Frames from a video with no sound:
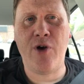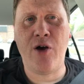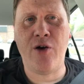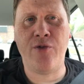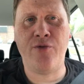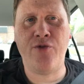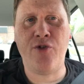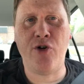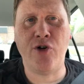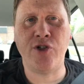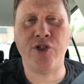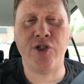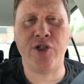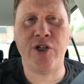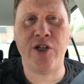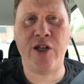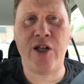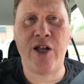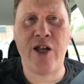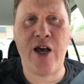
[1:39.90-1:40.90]

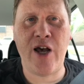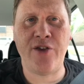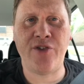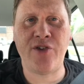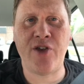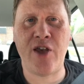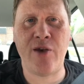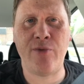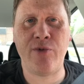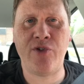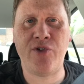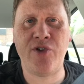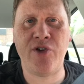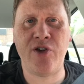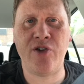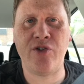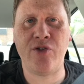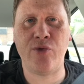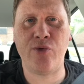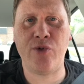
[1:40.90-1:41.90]
Unfortunately, the last game of the
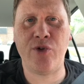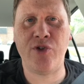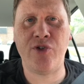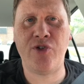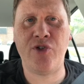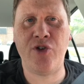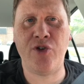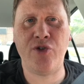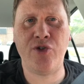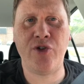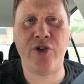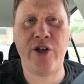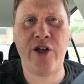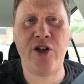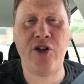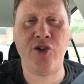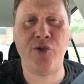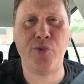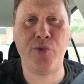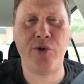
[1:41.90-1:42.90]
season was due to the
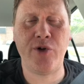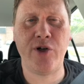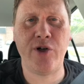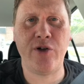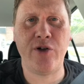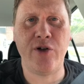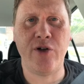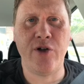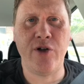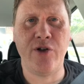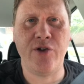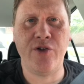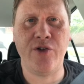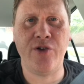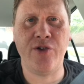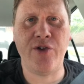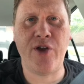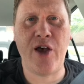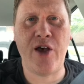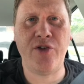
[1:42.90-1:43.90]
Hillsborough
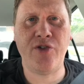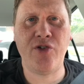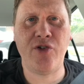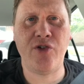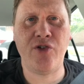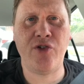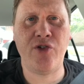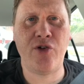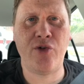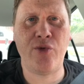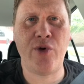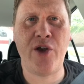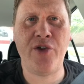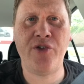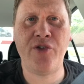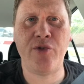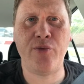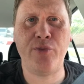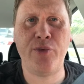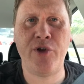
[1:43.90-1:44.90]
disaster, so
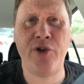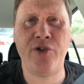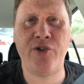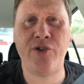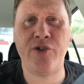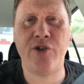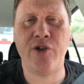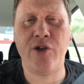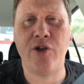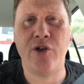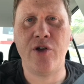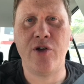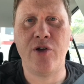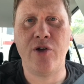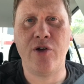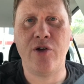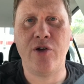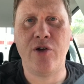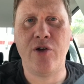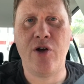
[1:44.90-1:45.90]
rest in peace
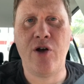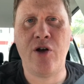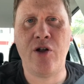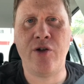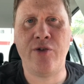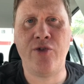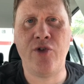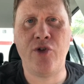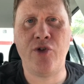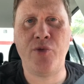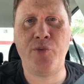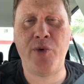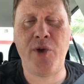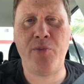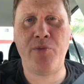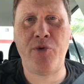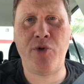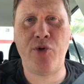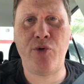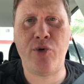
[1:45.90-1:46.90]
all of those
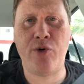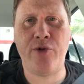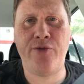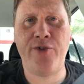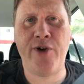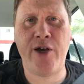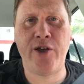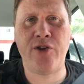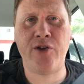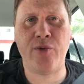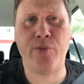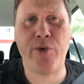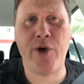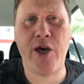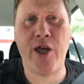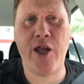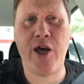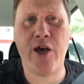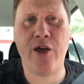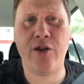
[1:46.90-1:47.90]
people who were affected
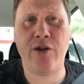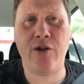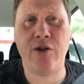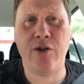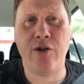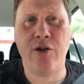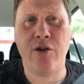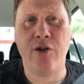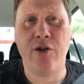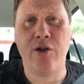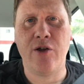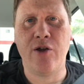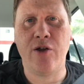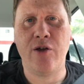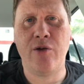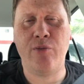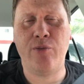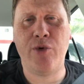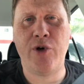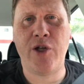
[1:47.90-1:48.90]
by that.
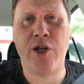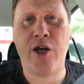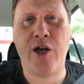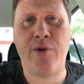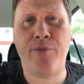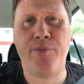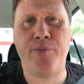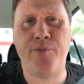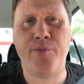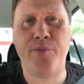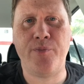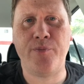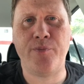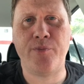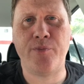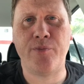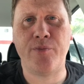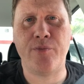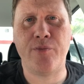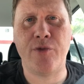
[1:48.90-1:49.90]
But
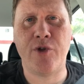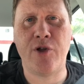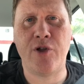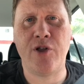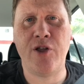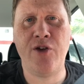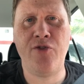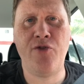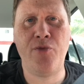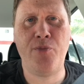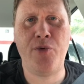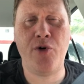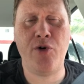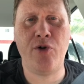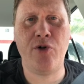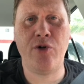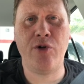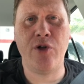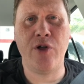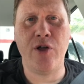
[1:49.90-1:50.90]

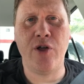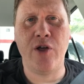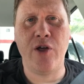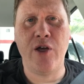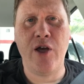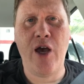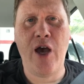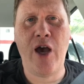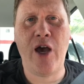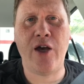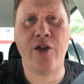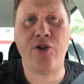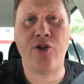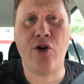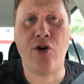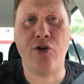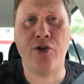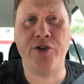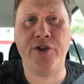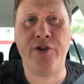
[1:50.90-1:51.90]
Liverpool had
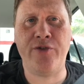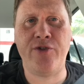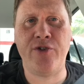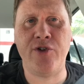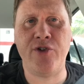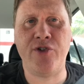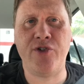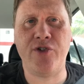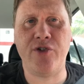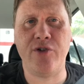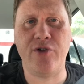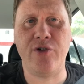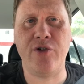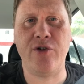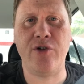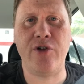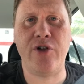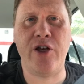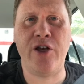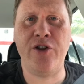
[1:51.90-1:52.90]
goal difference
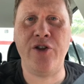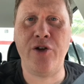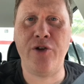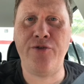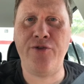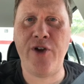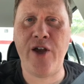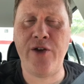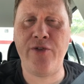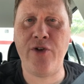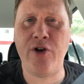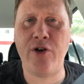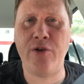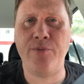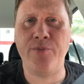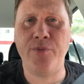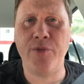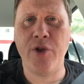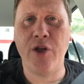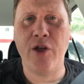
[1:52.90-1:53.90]
in their favour,
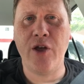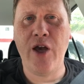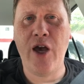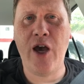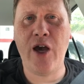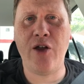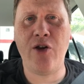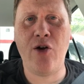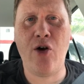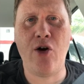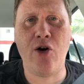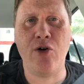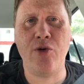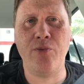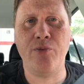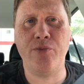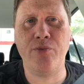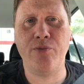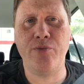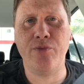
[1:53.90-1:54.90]
had the
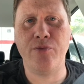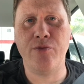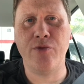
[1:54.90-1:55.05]
home